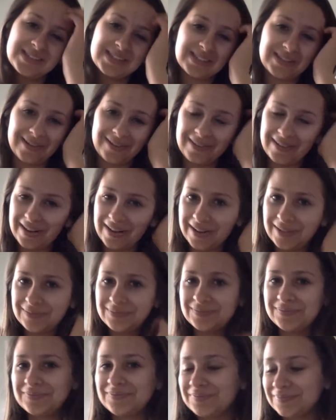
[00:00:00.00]
So
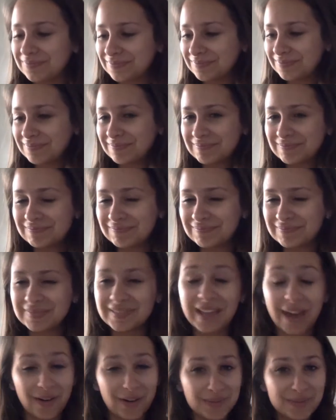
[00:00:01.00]

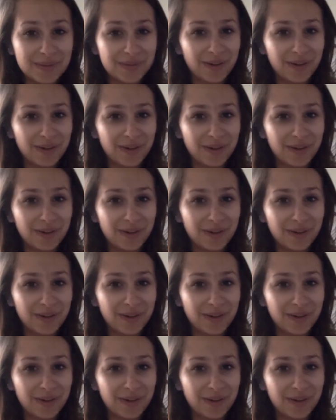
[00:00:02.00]
that would be